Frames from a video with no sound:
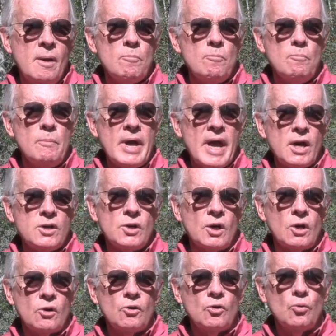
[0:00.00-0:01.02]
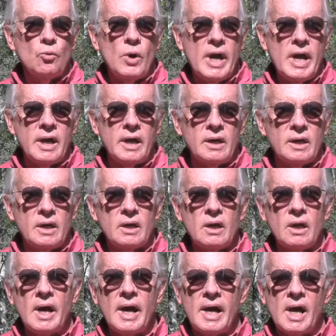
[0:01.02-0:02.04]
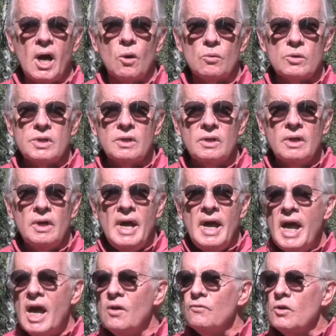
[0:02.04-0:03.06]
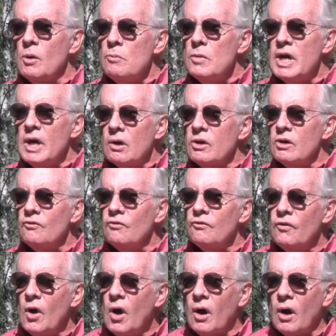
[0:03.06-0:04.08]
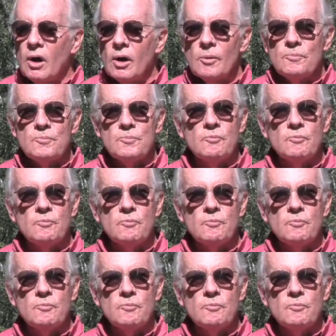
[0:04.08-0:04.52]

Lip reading: magic crane got out. And from near and far,